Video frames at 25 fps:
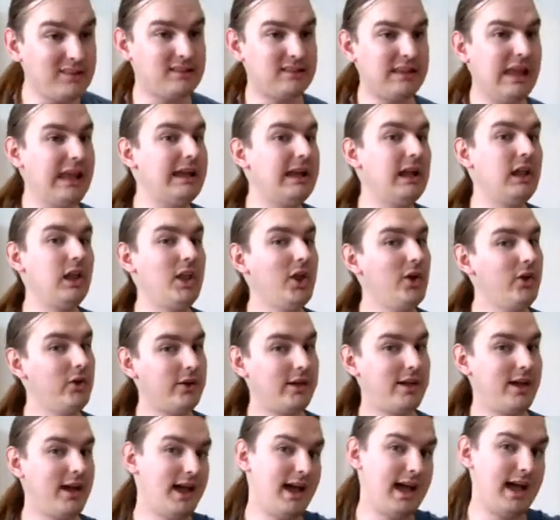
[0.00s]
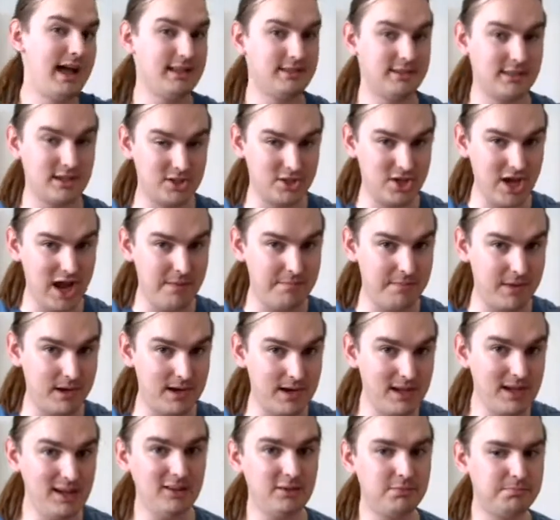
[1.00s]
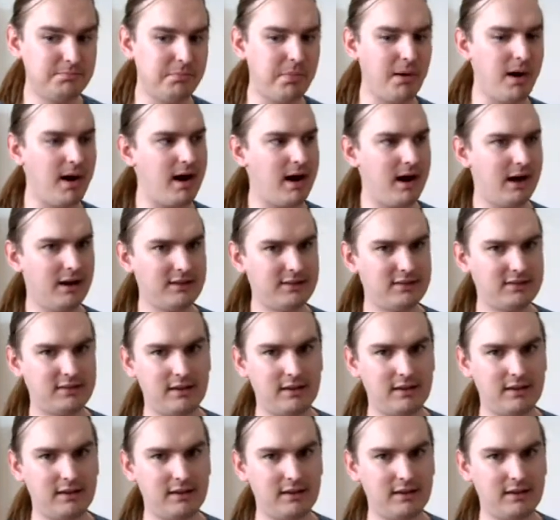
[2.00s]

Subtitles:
take a look at the Japanese box.